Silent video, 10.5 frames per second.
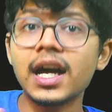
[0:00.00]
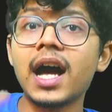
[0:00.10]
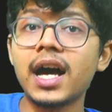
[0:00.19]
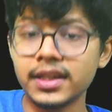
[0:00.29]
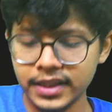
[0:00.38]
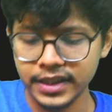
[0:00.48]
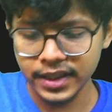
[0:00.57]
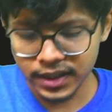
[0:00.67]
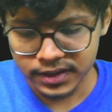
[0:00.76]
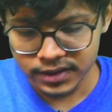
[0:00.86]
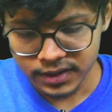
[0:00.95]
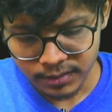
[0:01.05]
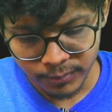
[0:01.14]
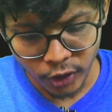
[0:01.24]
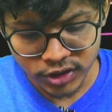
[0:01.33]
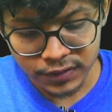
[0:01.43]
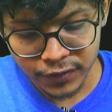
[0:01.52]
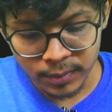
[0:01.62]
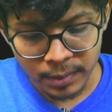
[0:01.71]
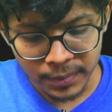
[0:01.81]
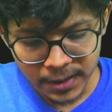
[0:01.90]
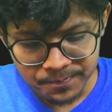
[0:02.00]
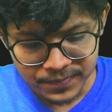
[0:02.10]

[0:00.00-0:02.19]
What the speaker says: are there, because if you remember,